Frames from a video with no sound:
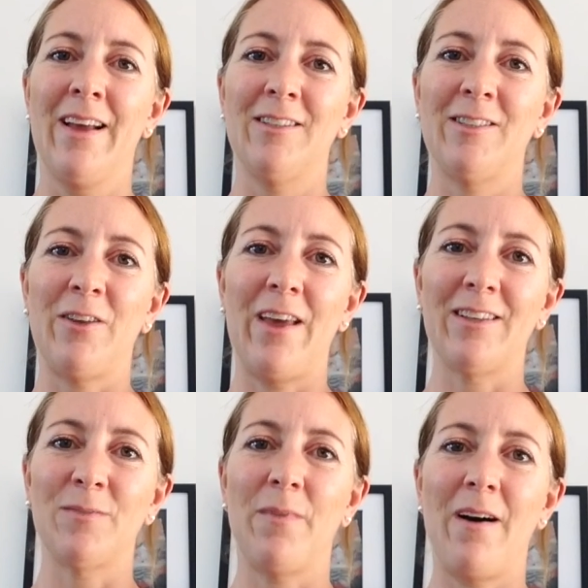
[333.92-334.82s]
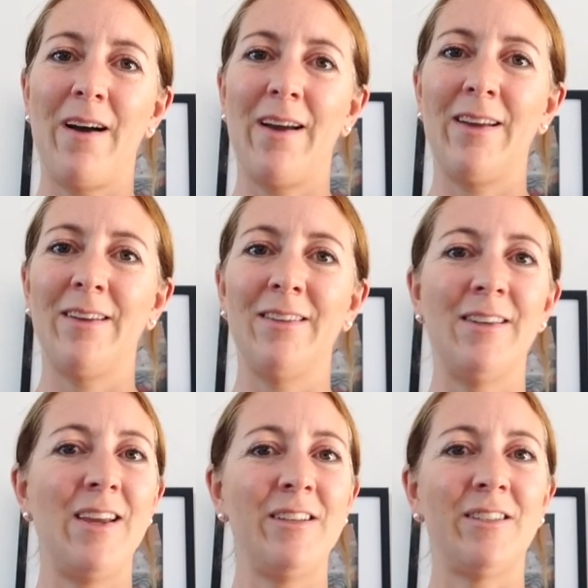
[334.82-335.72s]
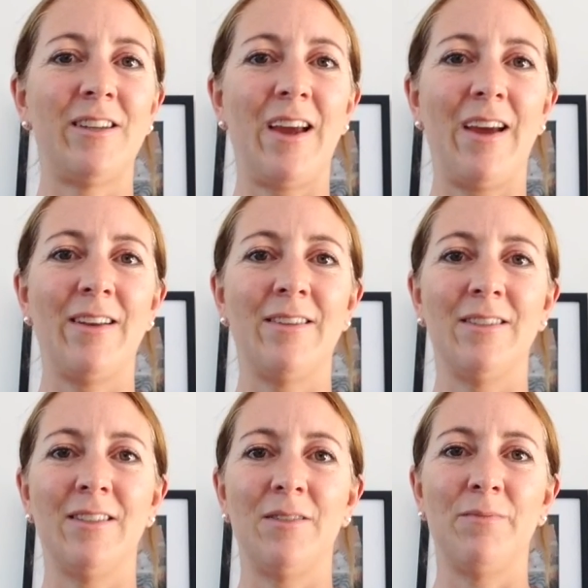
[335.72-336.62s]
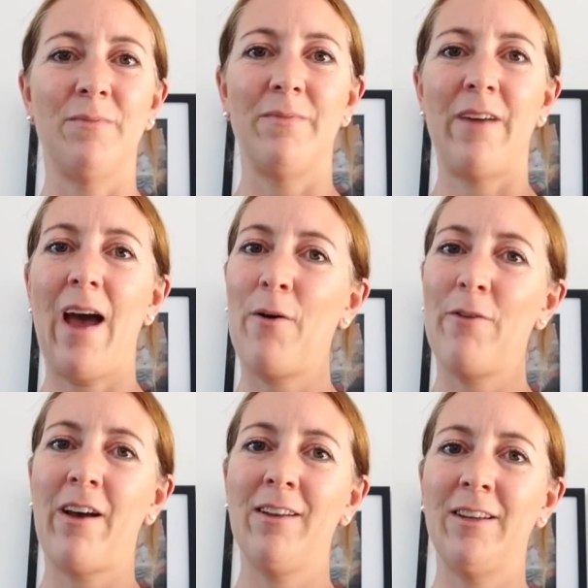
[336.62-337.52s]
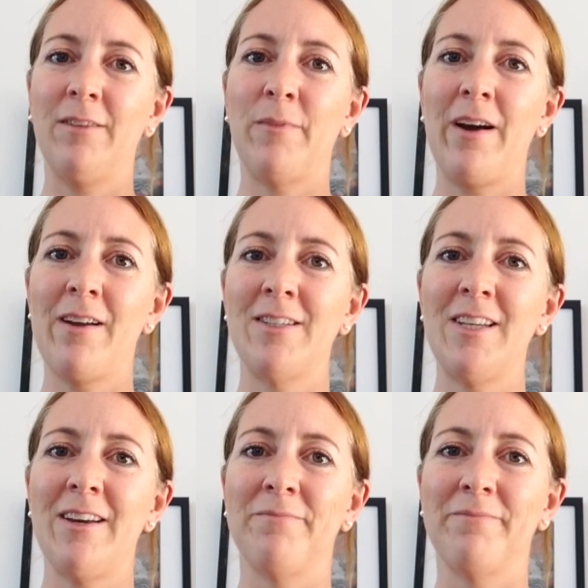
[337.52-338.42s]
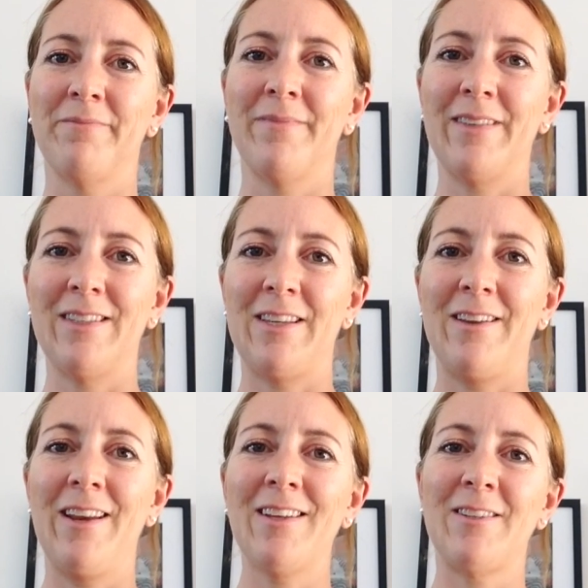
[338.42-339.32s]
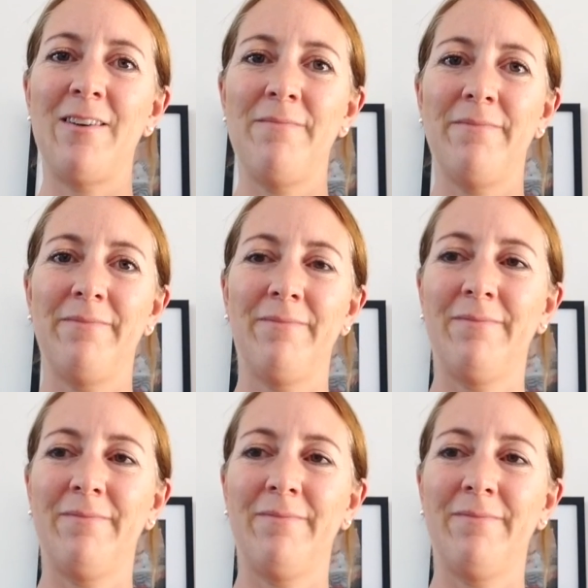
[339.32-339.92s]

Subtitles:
So that's my niche and how I validated my idea. See you next time.